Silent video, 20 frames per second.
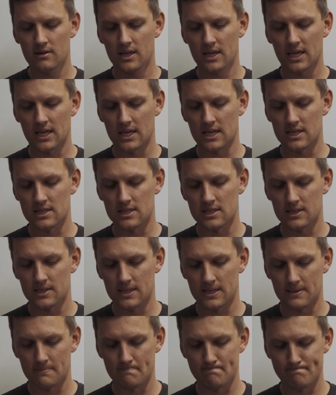
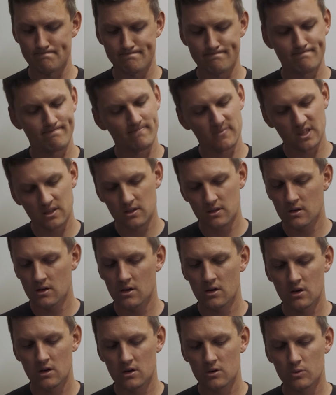and
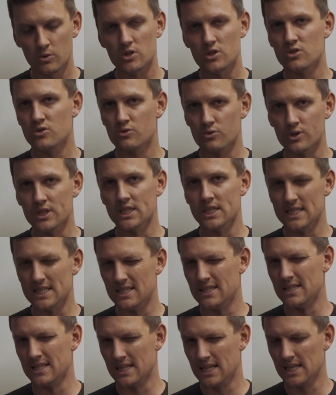we just really
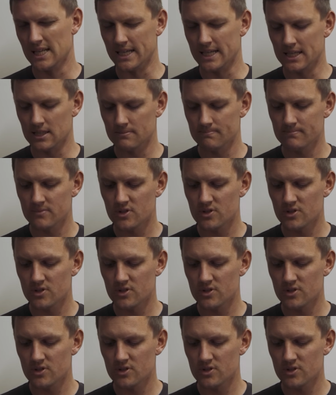didn't click.